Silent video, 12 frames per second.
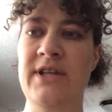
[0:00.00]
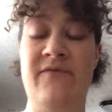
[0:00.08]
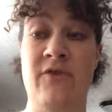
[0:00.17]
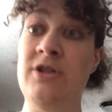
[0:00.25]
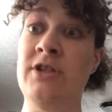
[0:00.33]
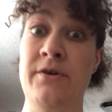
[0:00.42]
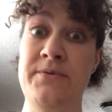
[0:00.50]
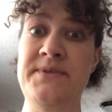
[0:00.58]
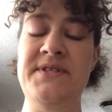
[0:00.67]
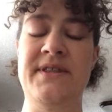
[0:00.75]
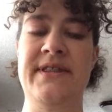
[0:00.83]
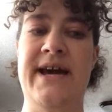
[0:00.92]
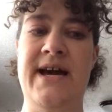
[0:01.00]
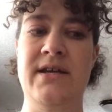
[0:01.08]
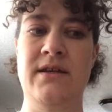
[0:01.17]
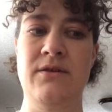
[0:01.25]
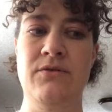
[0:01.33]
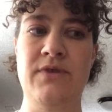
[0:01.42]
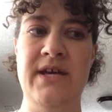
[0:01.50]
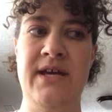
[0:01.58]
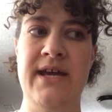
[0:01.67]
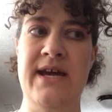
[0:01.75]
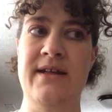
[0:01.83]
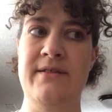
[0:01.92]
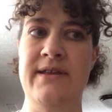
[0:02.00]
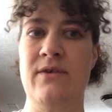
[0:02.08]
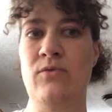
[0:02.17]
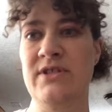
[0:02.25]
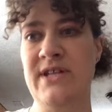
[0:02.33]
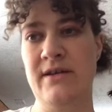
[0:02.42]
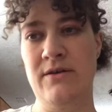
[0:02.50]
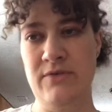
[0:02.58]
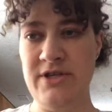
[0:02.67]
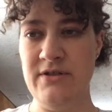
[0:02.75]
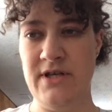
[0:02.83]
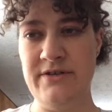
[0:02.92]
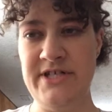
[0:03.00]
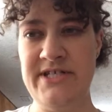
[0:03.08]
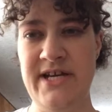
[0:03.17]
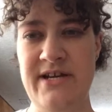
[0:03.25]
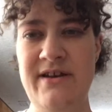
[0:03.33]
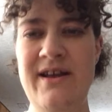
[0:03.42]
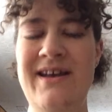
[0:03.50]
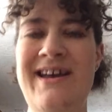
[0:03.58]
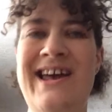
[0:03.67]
like for clothes, that you can get that will tell you when your laundry's done.